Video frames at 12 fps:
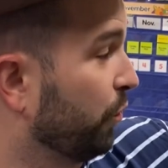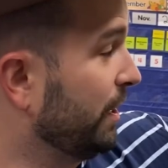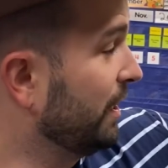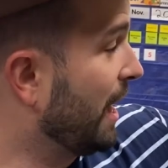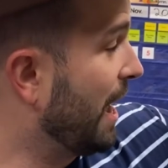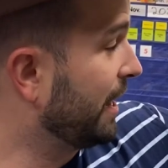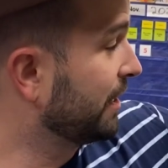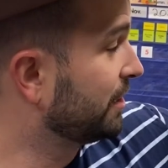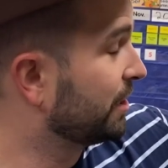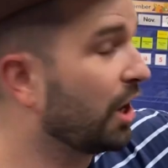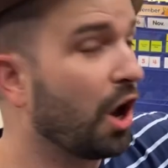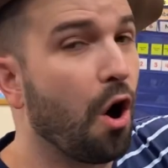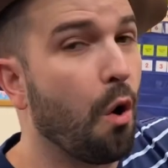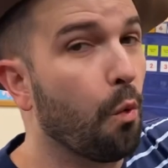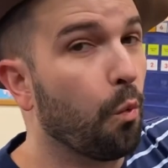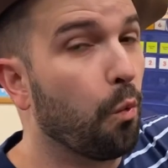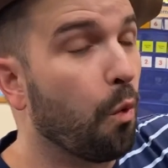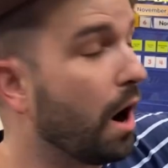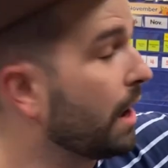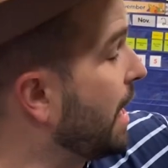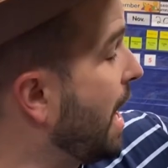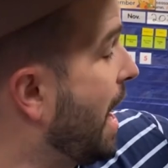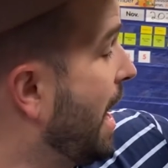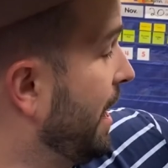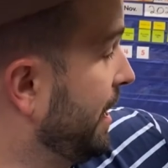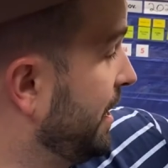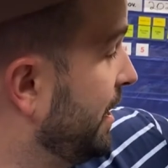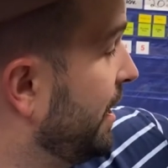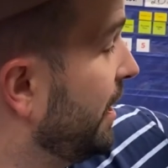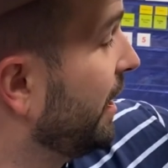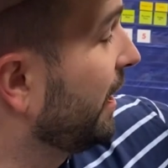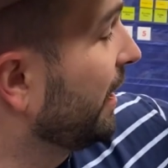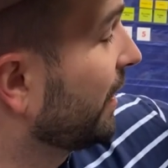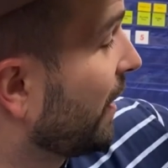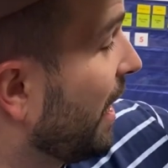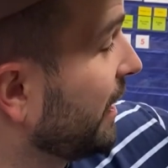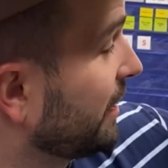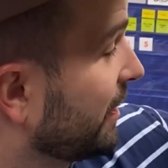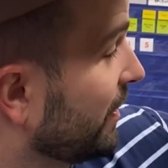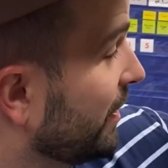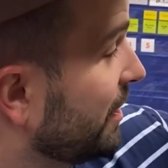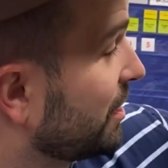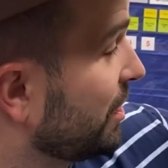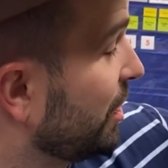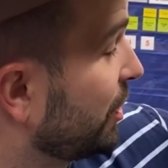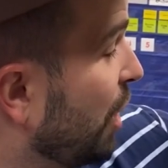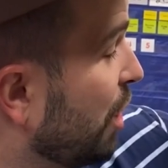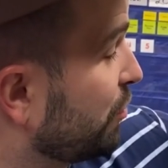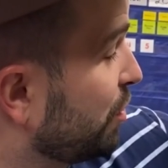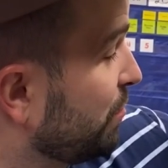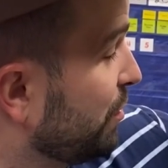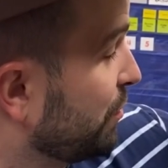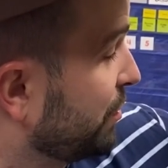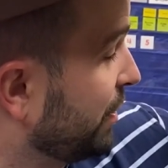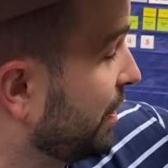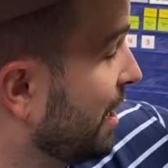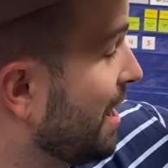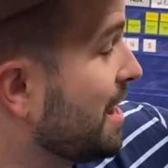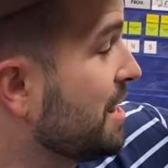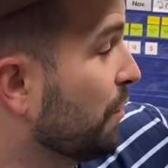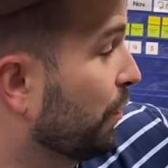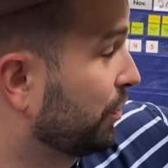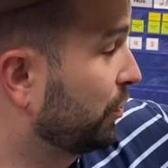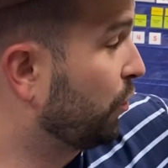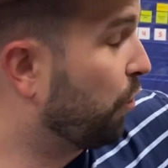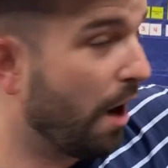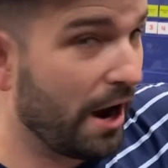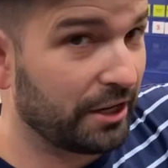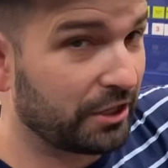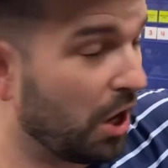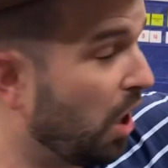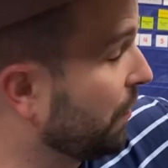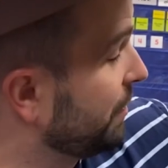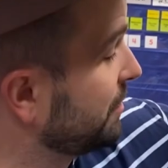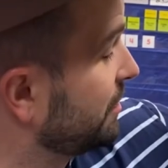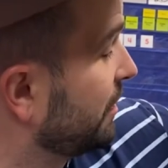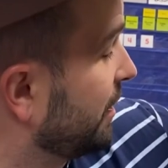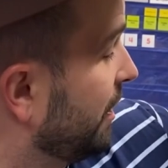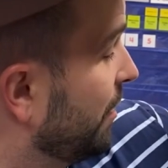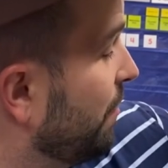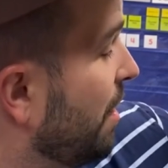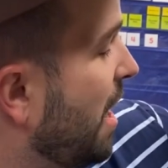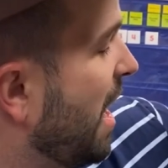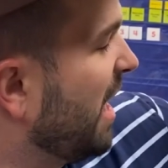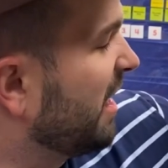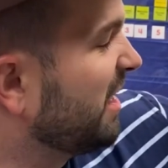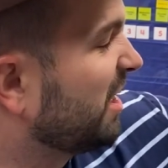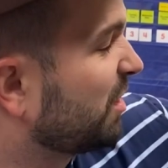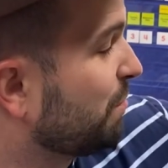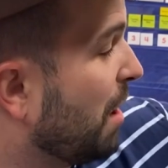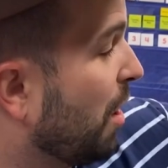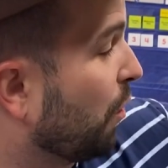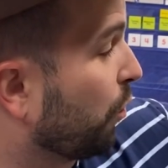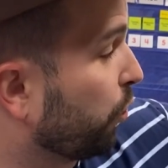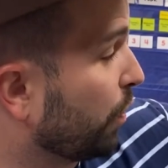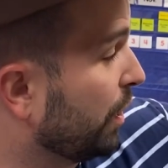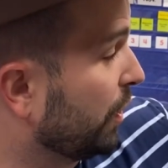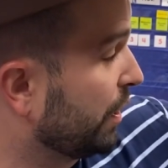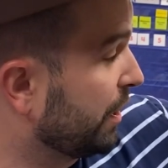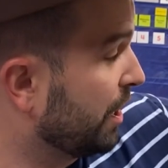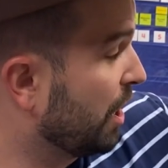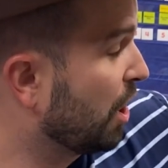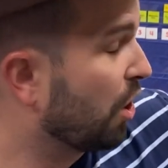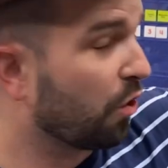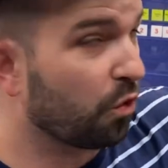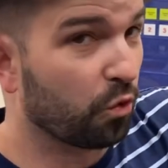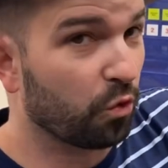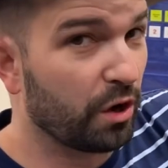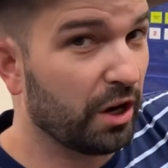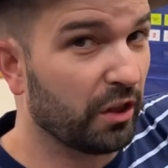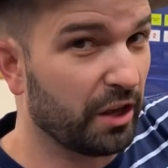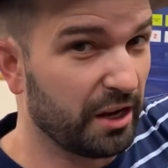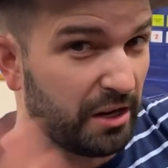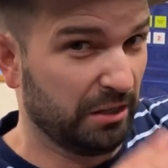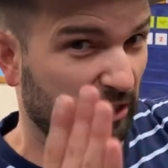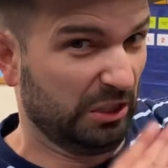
legs, one eye, he liked to listen to country music, he was quite tall and slim, and he smelled really, really